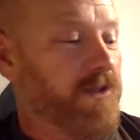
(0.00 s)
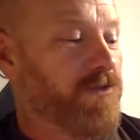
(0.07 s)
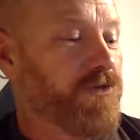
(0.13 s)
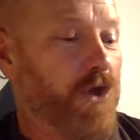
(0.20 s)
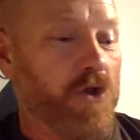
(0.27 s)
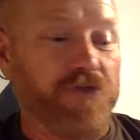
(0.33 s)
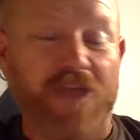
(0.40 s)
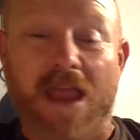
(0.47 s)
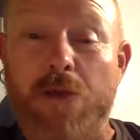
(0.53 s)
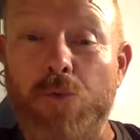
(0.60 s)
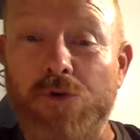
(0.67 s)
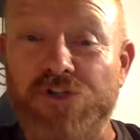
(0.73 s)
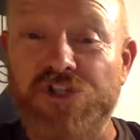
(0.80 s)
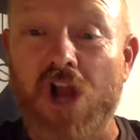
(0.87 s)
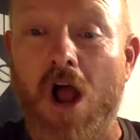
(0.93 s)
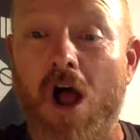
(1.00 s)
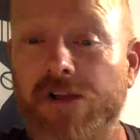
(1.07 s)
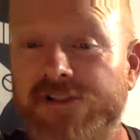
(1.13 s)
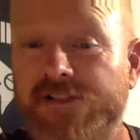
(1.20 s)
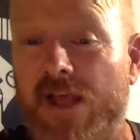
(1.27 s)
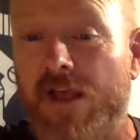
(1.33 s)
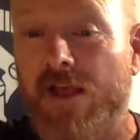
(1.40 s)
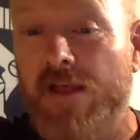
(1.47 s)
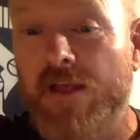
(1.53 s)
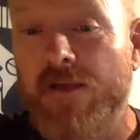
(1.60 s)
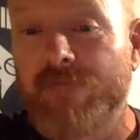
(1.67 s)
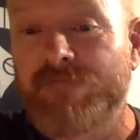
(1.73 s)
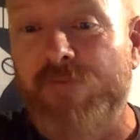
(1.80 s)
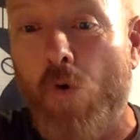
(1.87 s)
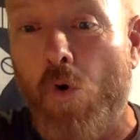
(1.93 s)
that they would charter
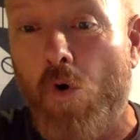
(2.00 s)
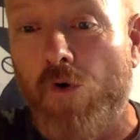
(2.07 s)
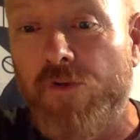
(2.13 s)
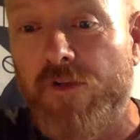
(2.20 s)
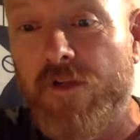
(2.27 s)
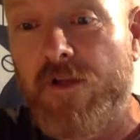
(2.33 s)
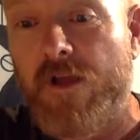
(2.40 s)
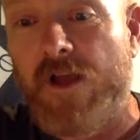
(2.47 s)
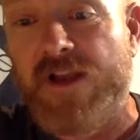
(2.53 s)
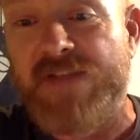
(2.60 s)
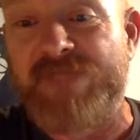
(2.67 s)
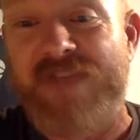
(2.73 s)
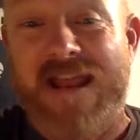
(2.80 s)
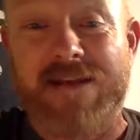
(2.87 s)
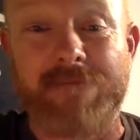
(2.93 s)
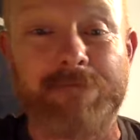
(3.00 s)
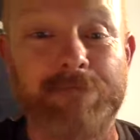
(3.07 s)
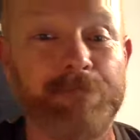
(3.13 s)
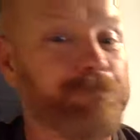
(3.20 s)
for an event.